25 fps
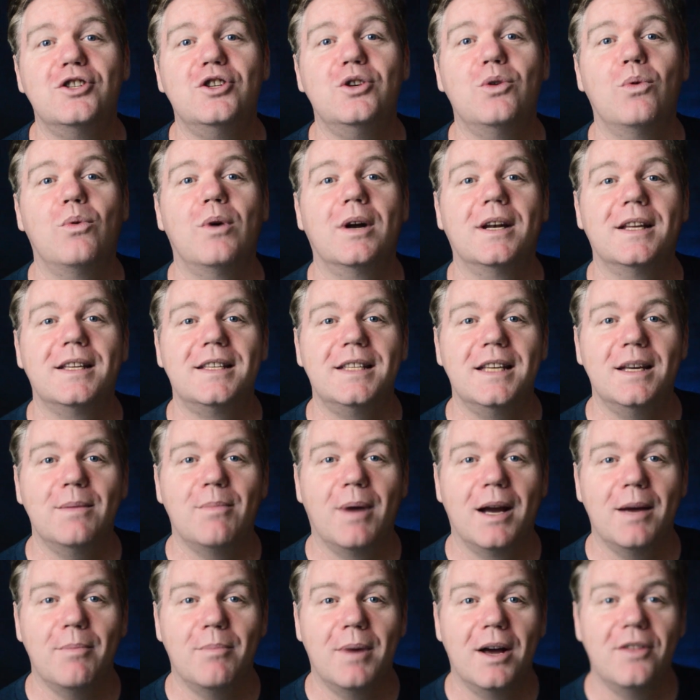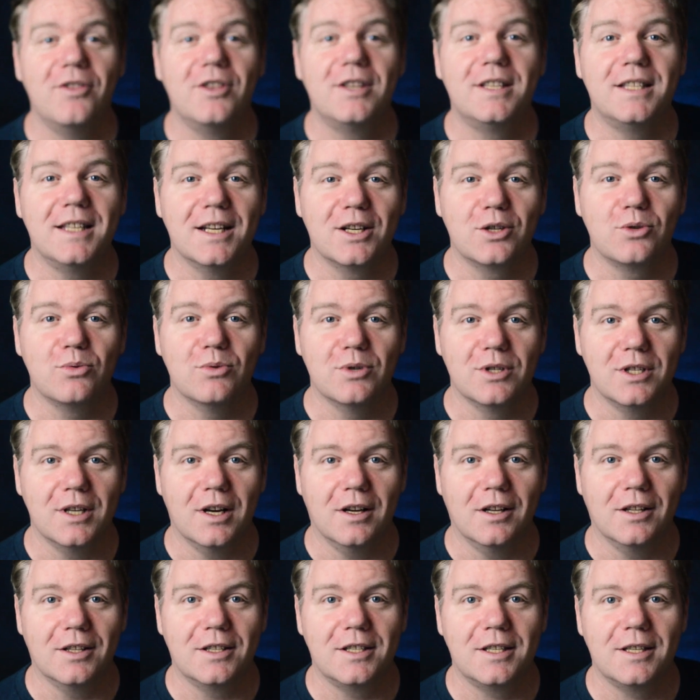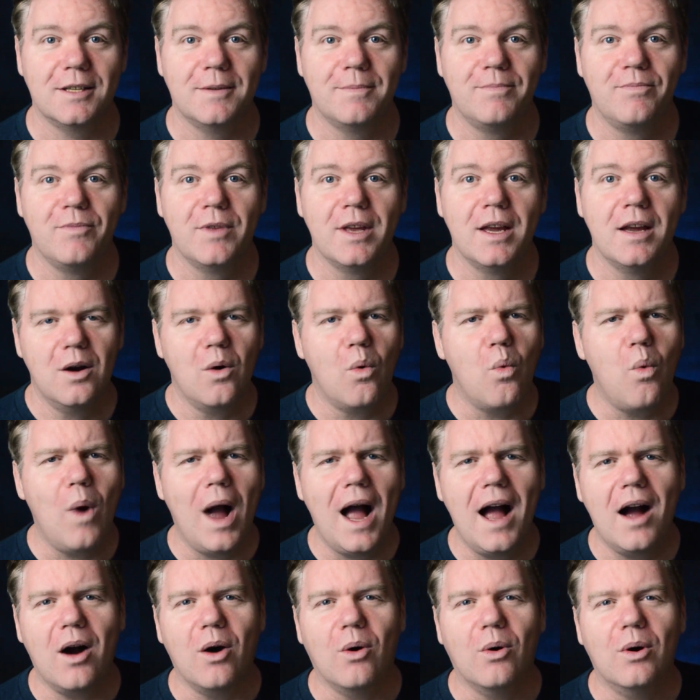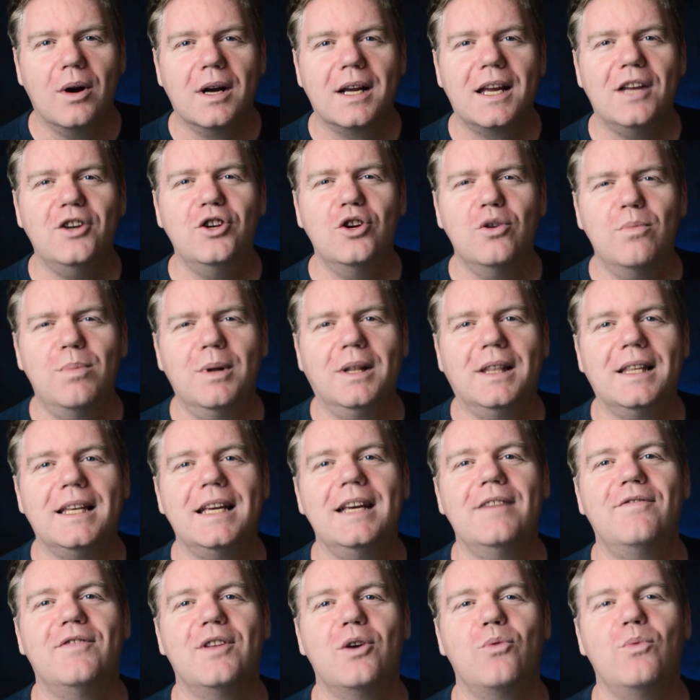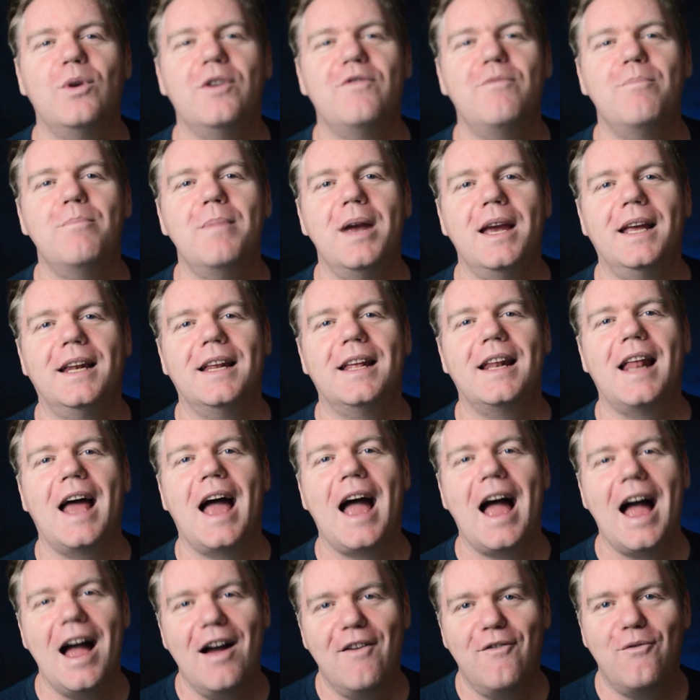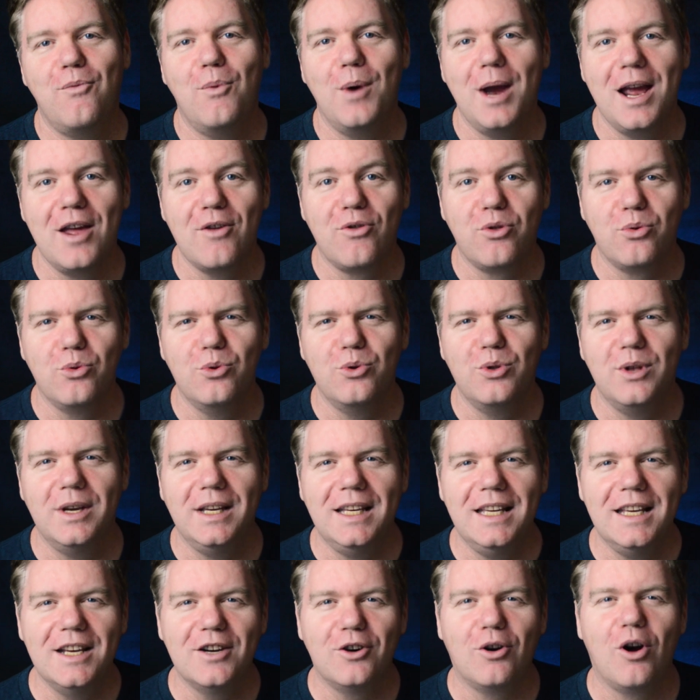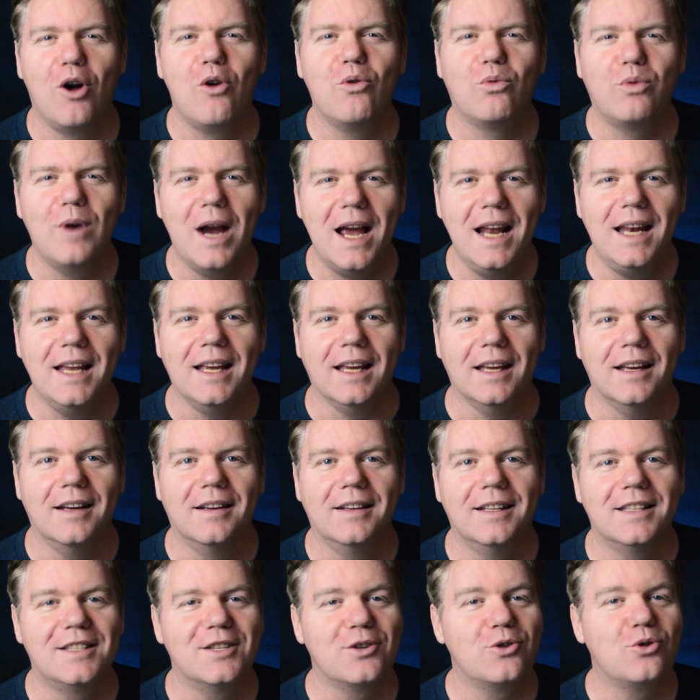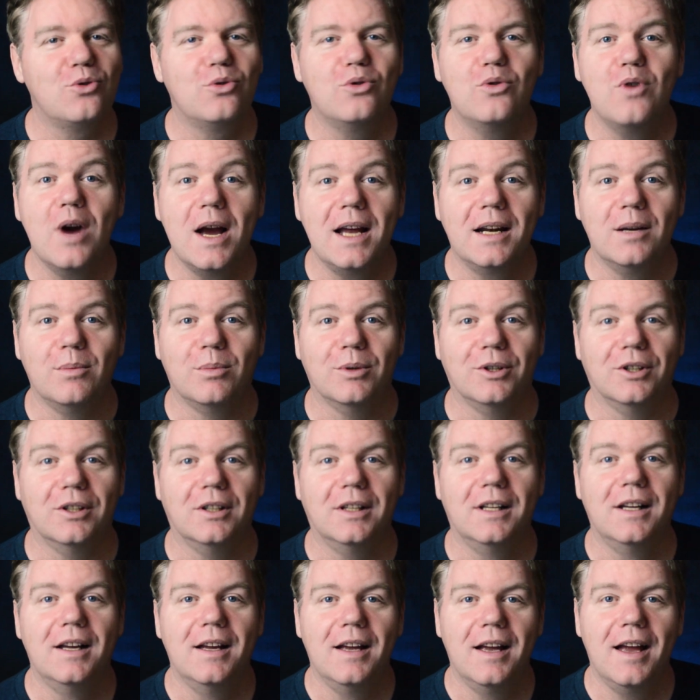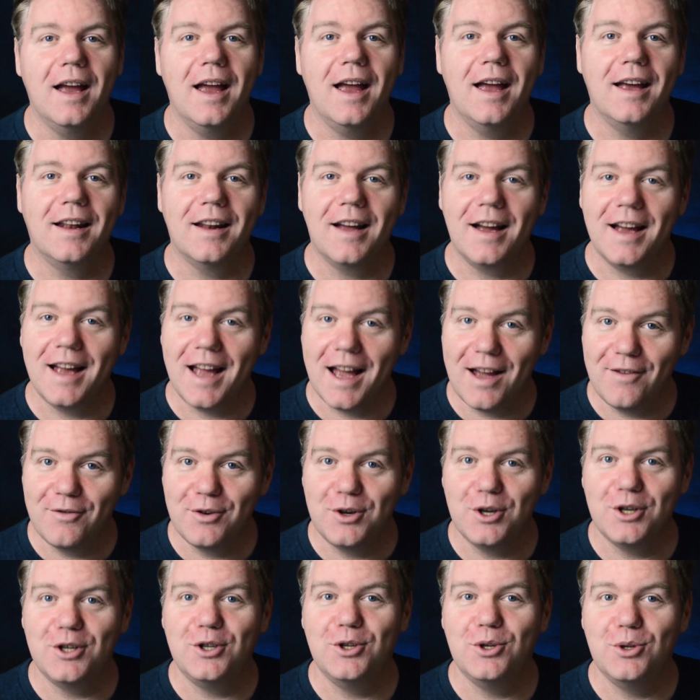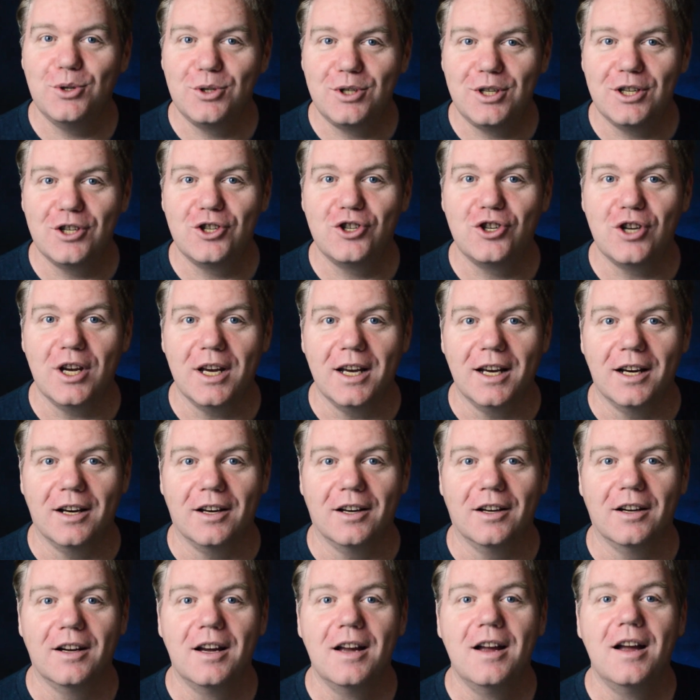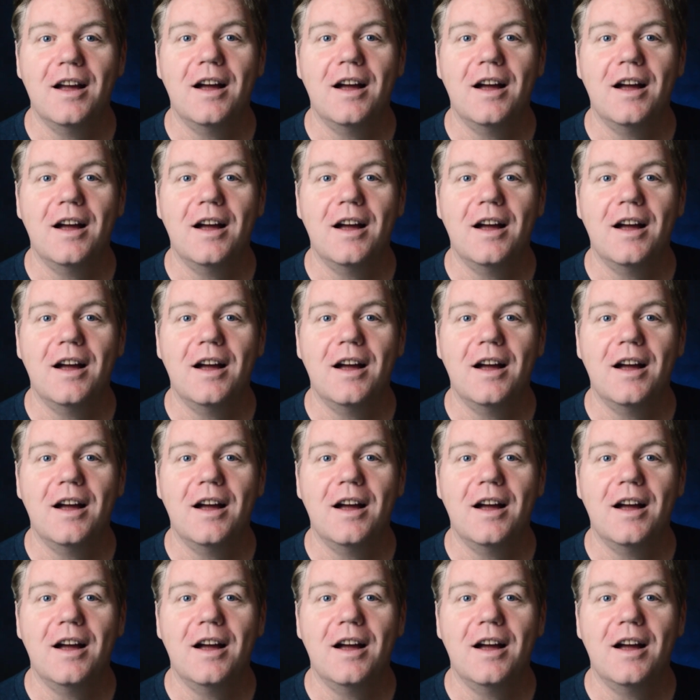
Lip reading: you want to see my month 6 results. Wow, can you believe that we've made it halfway through the year already? It's incredible. And I have good news to share.